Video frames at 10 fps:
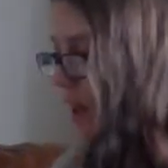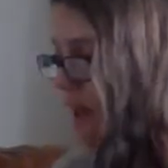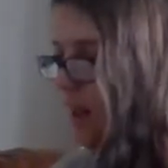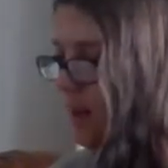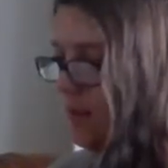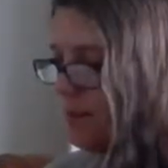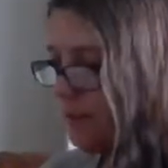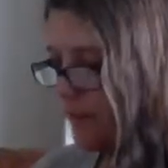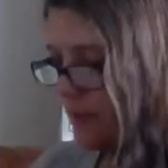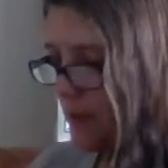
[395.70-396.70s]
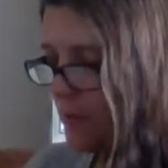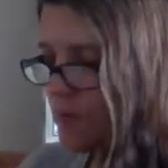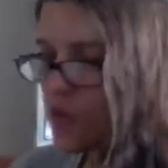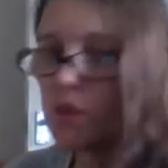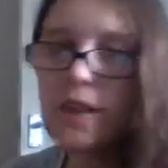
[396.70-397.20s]
Give
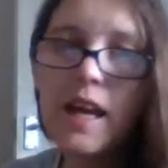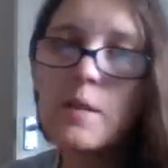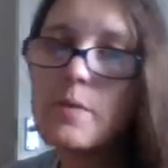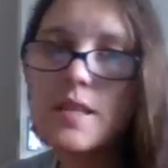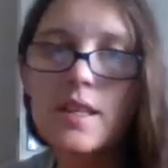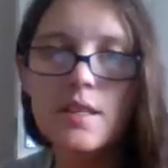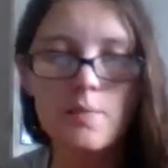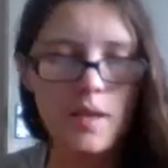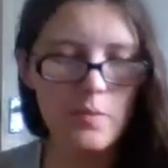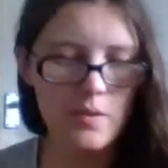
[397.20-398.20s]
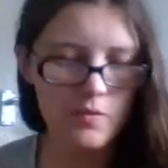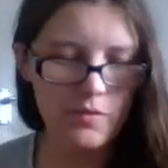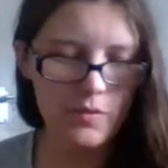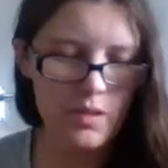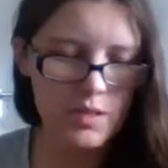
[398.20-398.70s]
them to your neighbor's kids maybe
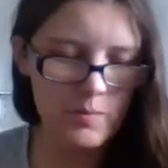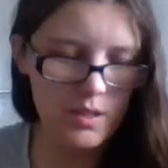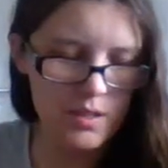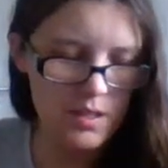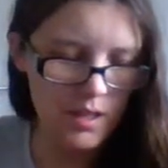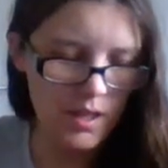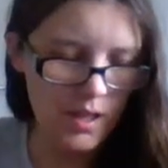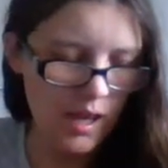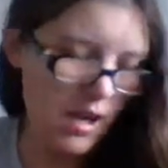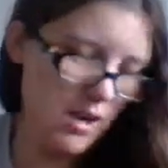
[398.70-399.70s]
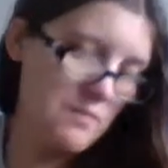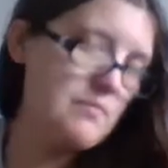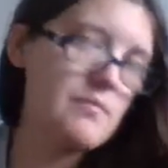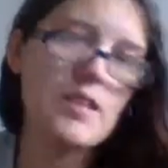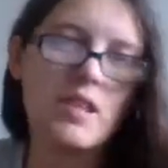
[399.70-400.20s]
for Christmas.
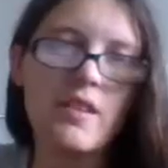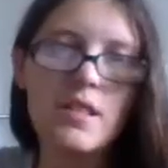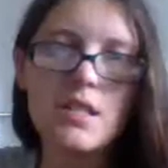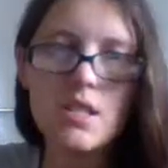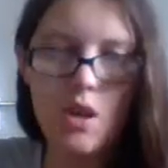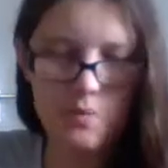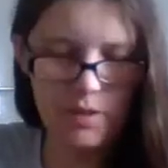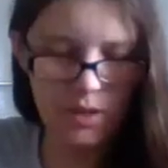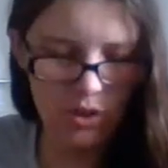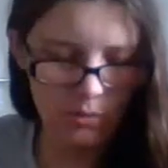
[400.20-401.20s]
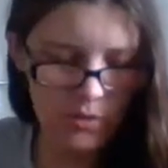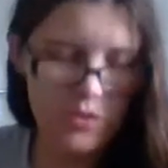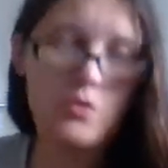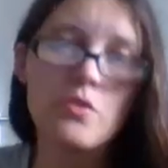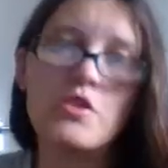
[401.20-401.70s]
You know, there's so many
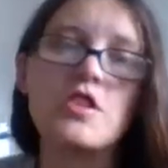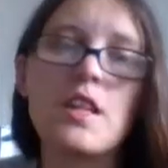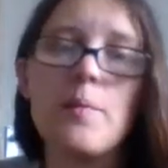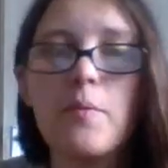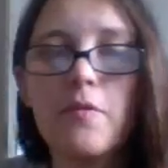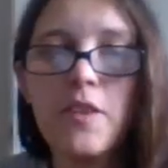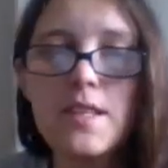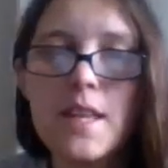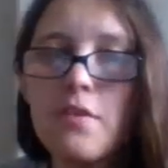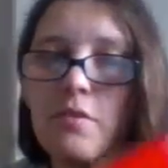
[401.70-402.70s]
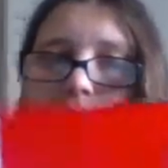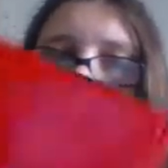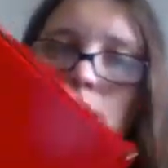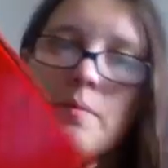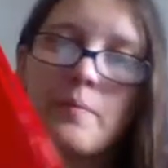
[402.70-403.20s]
options. Or just keep them for yourself and
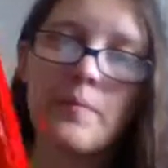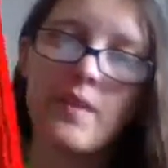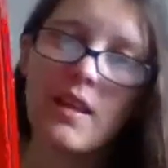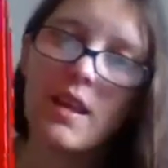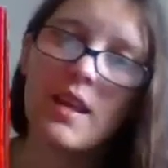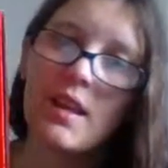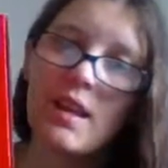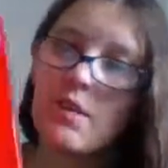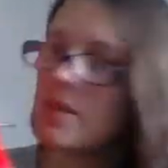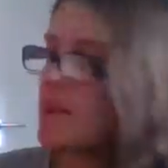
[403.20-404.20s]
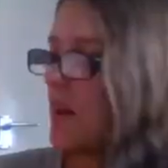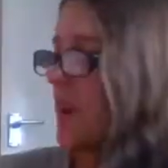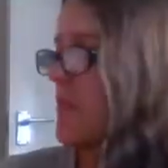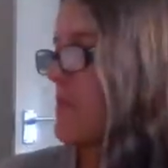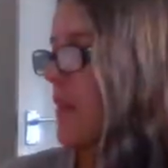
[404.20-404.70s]
eat them, which I
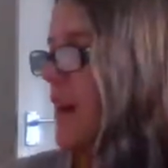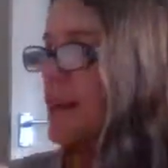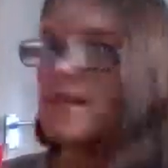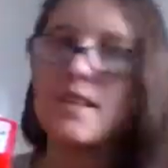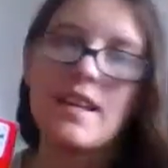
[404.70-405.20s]
always find